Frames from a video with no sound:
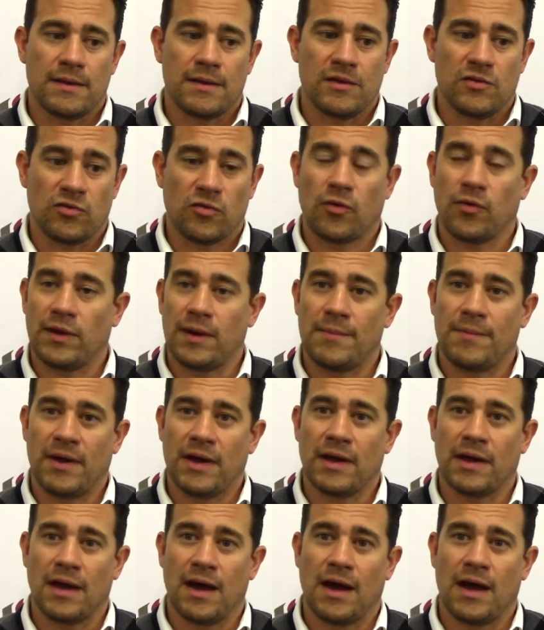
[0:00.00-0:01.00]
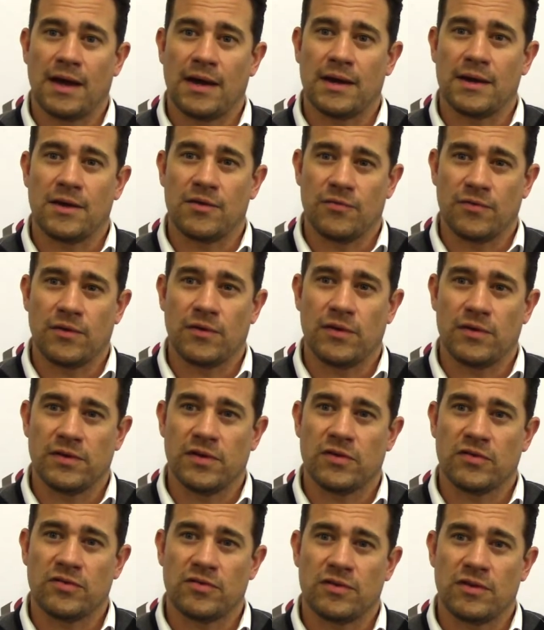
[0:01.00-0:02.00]
is created by a God of
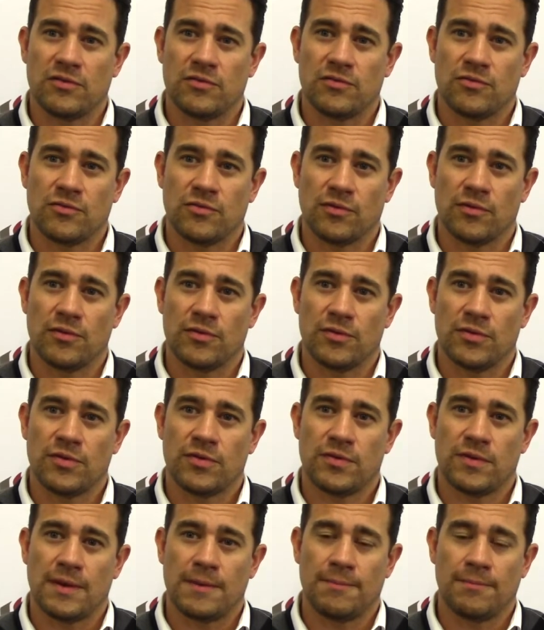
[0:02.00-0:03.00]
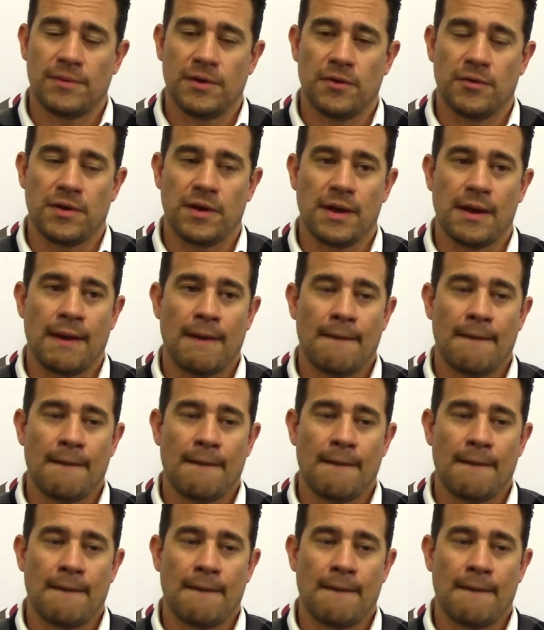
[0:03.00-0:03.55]
goodness and truth and beauty.